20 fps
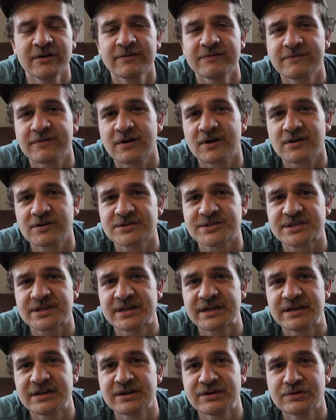Falls
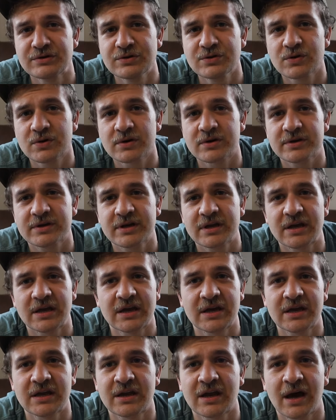in New York,
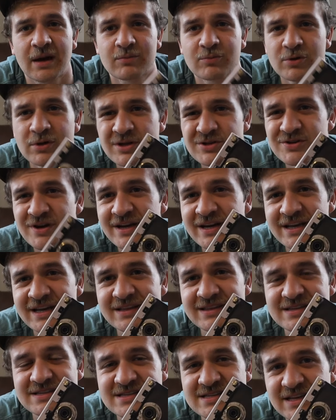and I'm really trying to
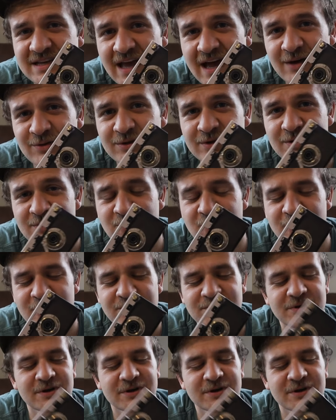get this thing out there more